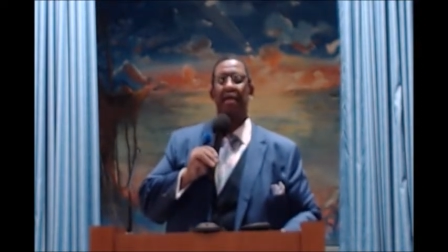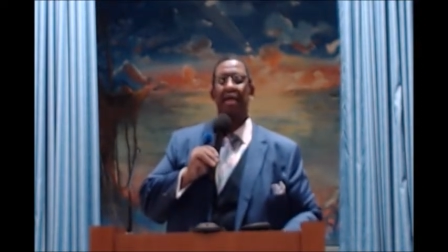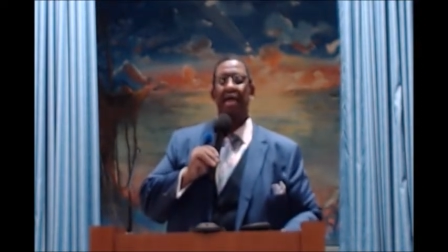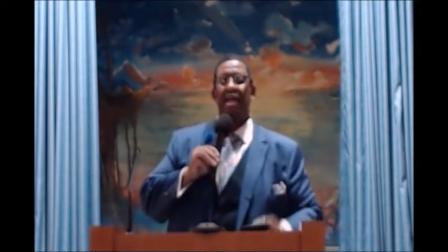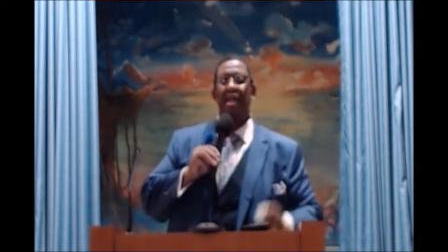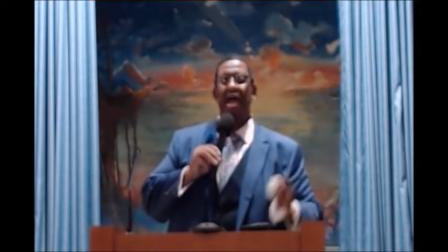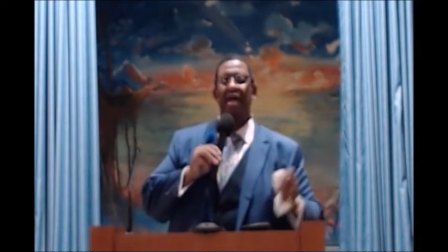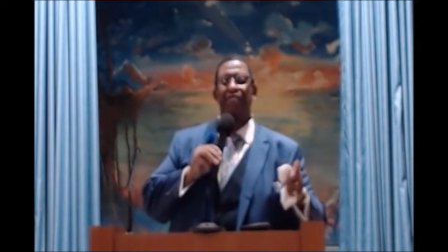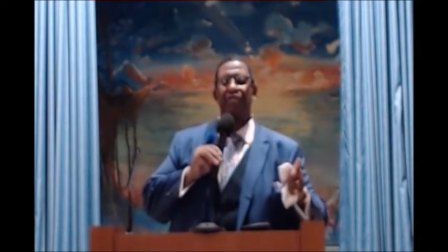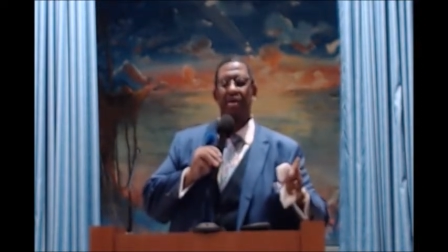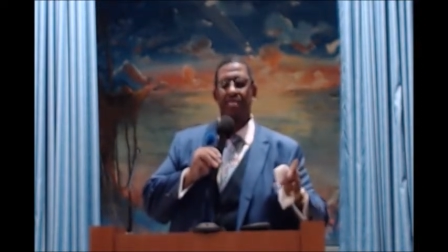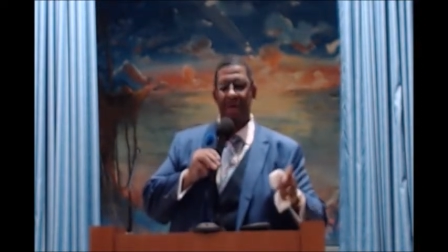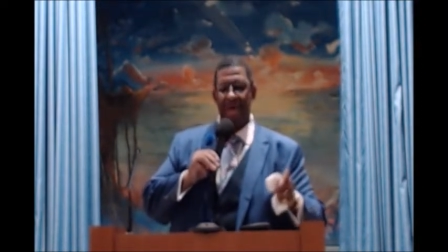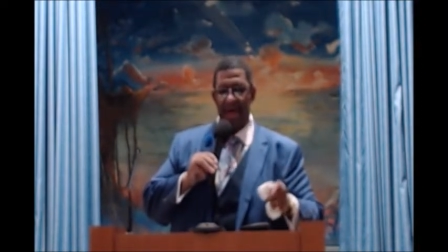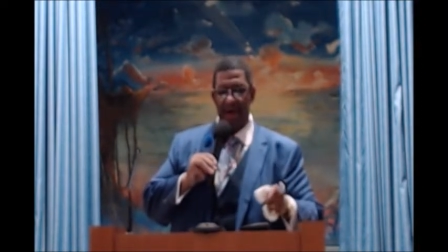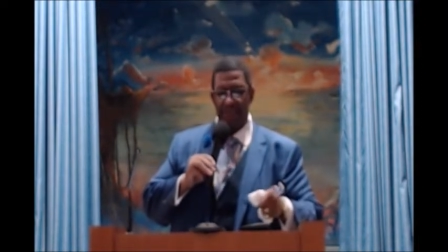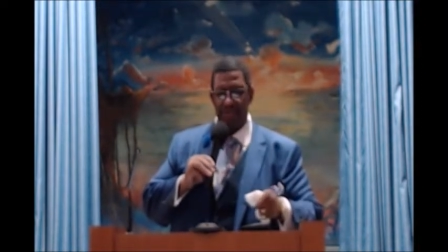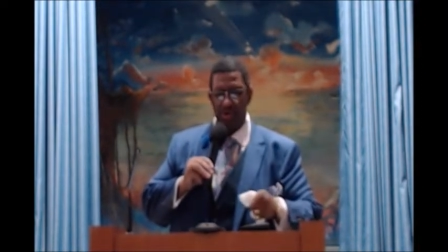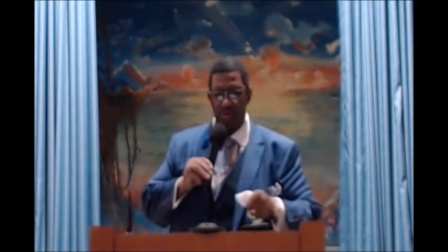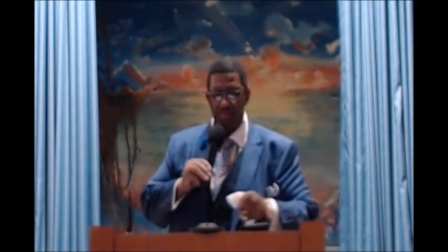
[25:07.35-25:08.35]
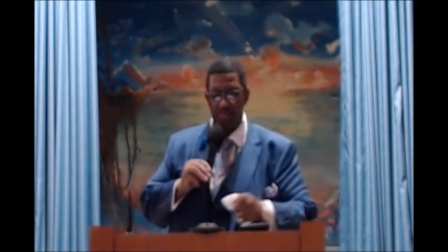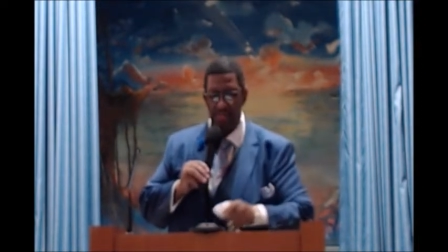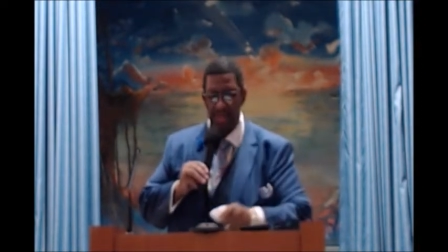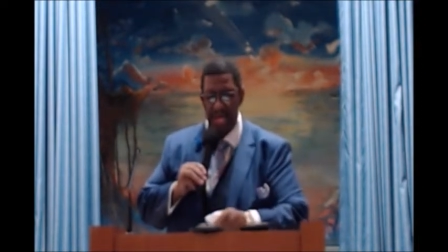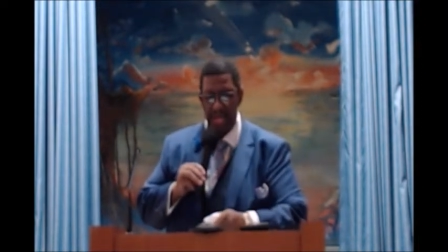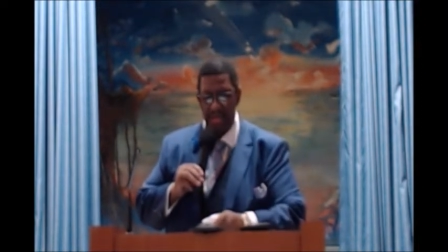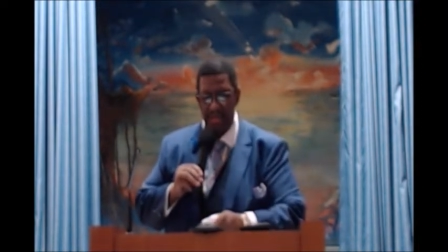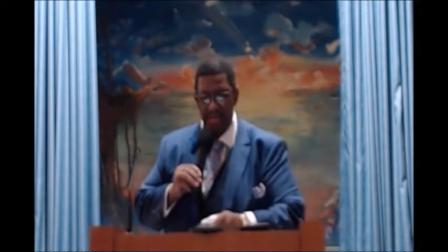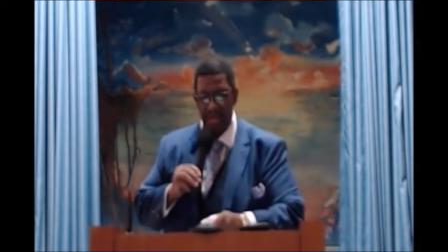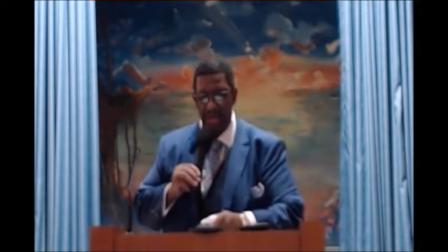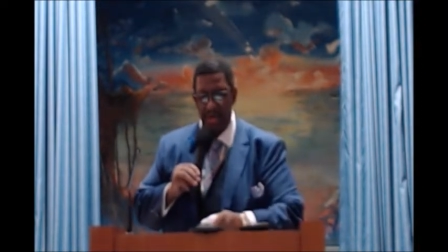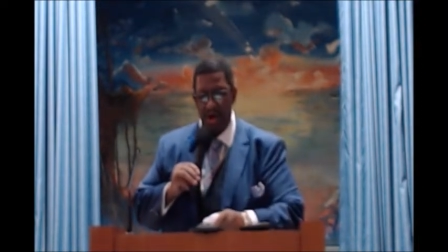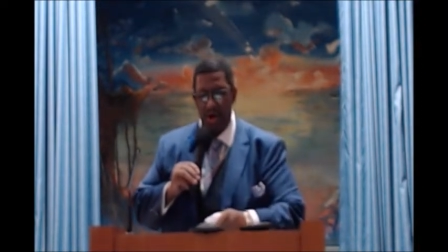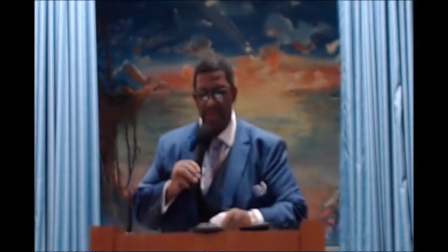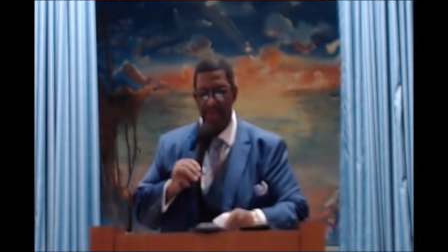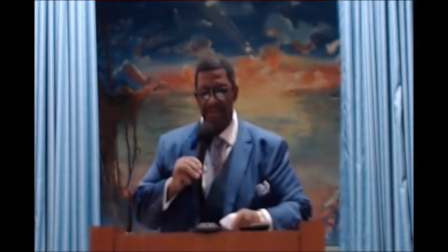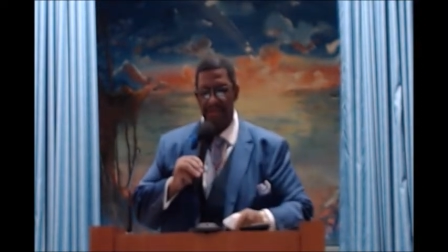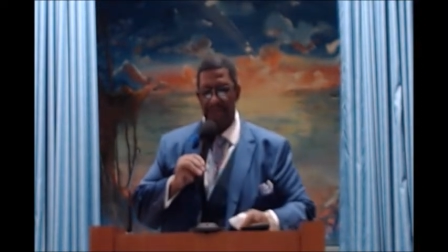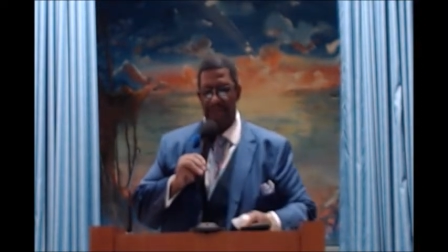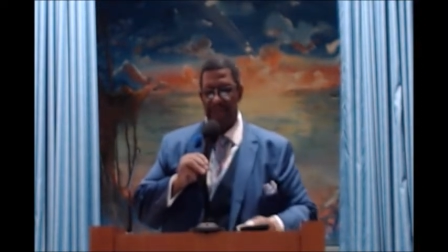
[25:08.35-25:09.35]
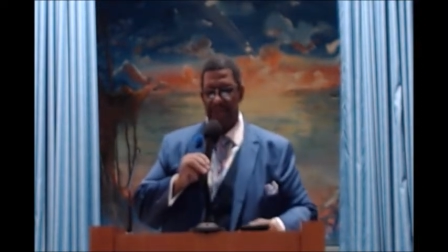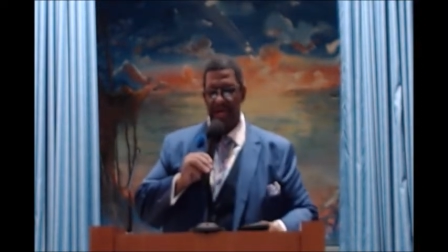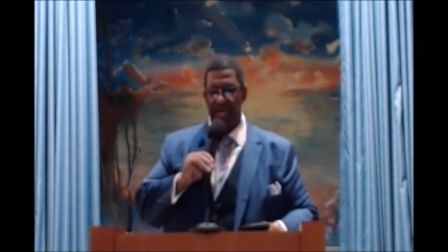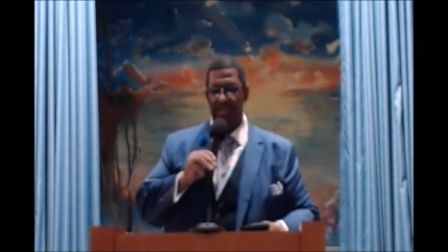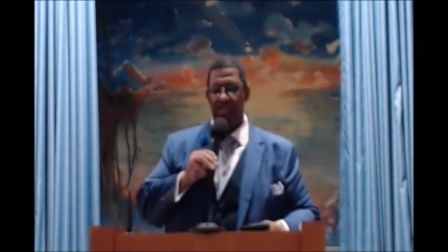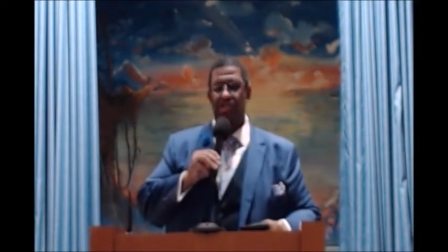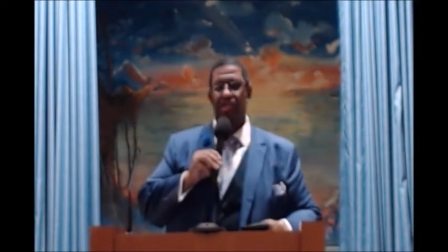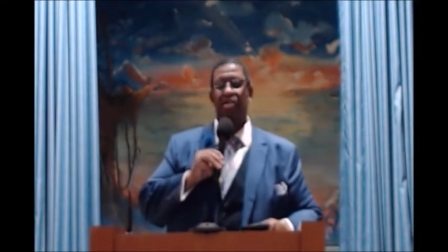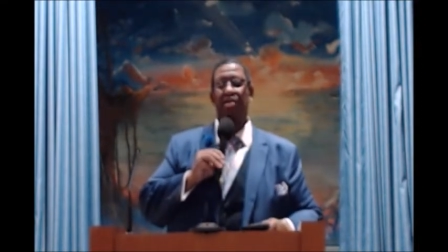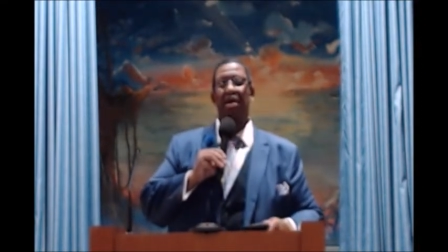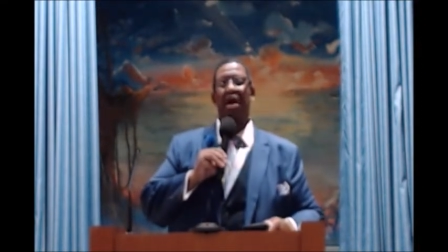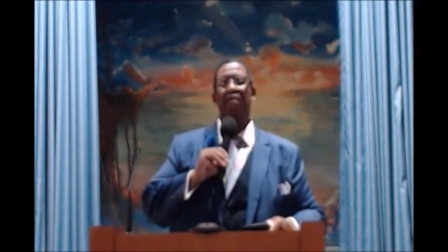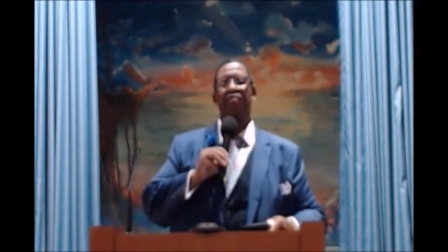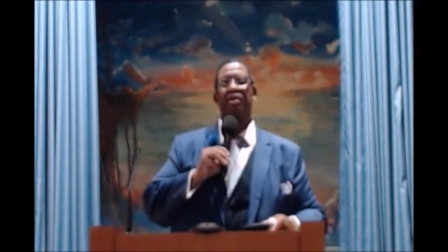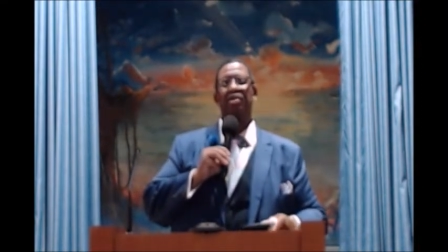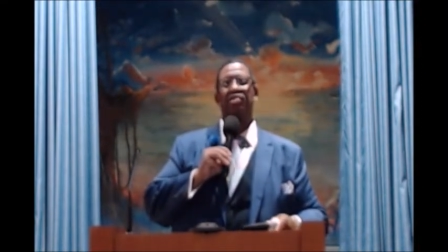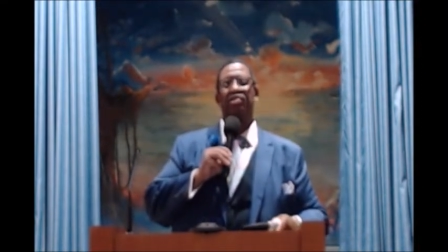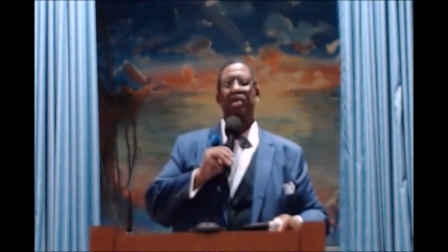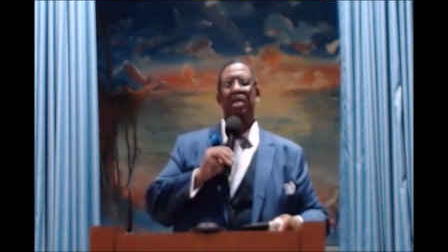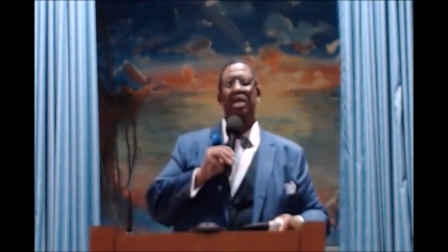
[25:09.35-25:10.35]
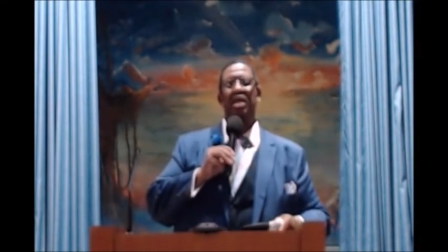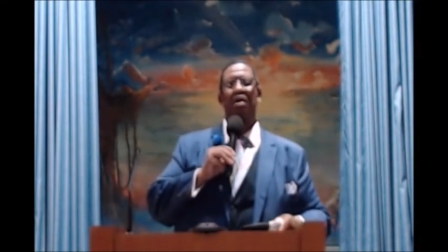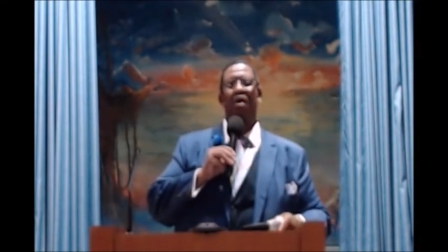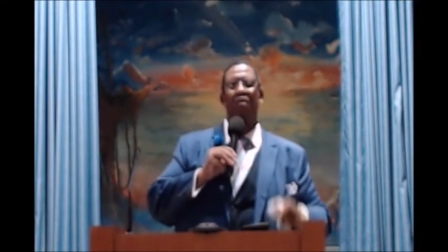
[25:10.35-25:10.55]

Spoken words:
and let them have dominion over the fish of the sea,